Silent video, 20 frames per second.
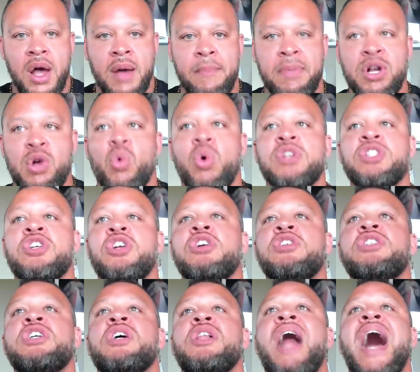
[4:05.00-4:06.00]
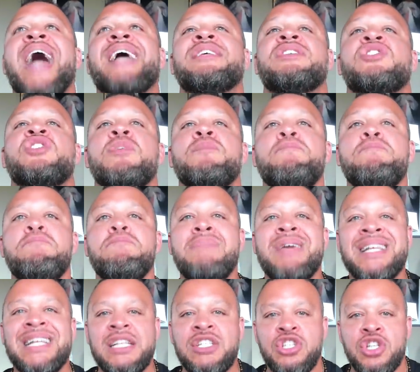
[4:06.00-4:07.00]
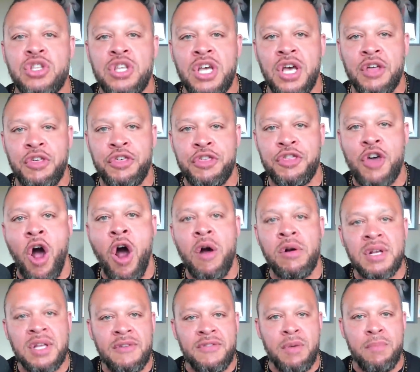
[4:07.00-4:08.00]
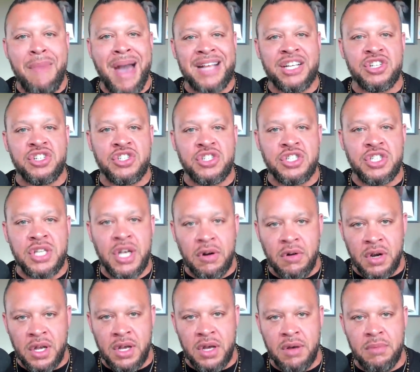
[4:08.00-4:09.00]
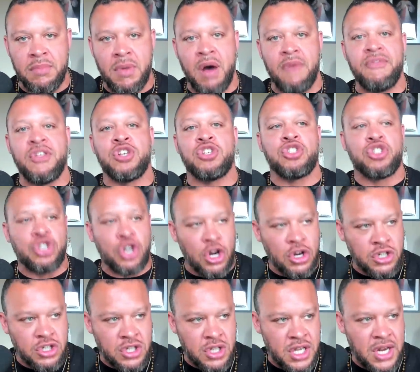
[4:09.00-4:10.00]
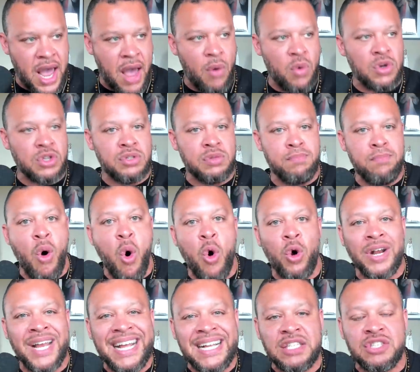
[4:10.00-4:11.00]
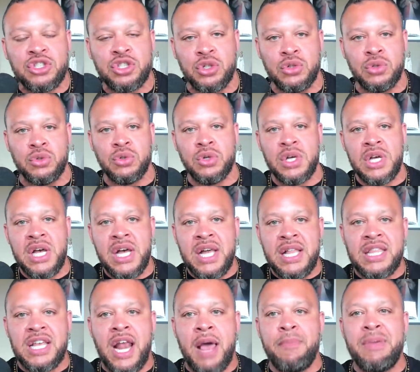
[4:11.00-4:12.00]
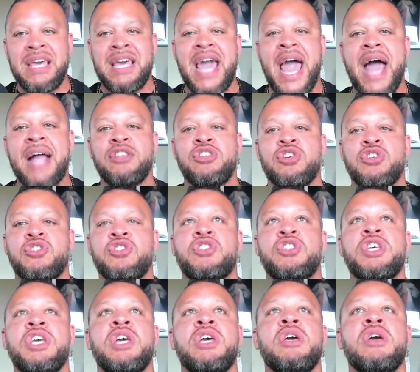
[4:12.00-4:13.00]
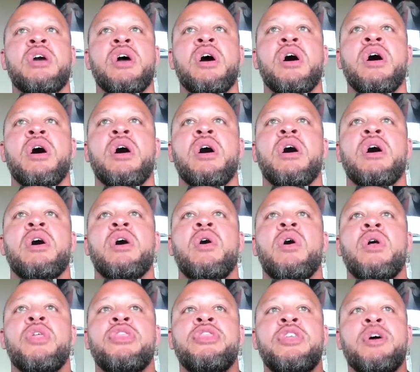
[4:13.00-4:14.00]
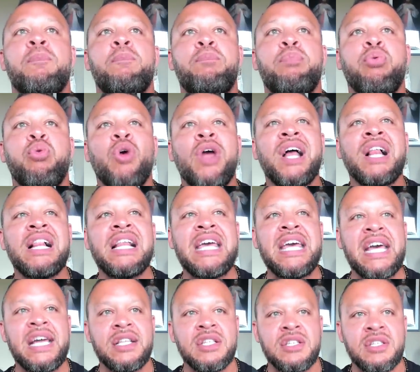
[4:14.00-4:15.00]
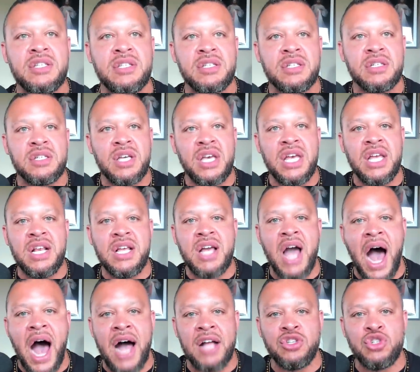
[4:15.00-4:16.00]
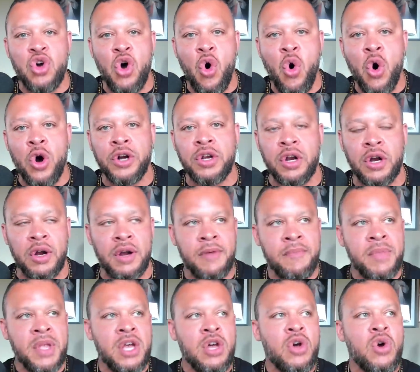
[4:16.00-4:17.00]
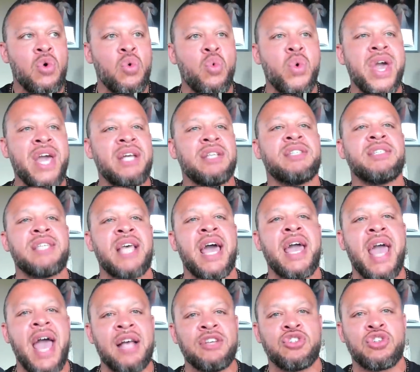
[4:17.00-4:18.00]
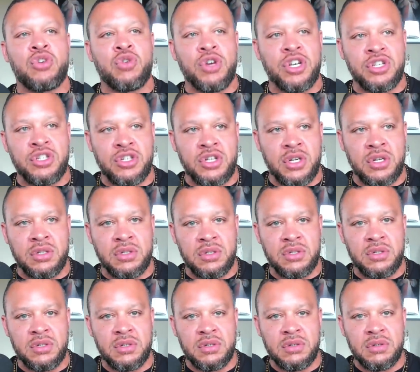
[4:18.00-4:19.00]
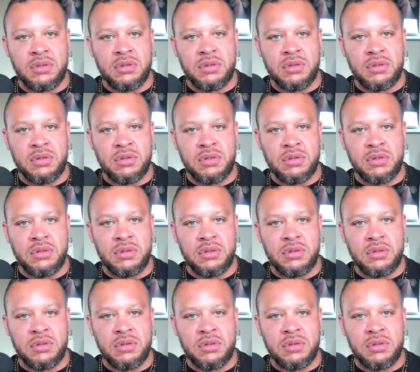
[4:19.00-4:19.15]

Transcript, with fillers: But it wasn't until I submitted to the authority of the magisterium of the church that I was born into that I began to see the brilliance in God's order. We say as Christians,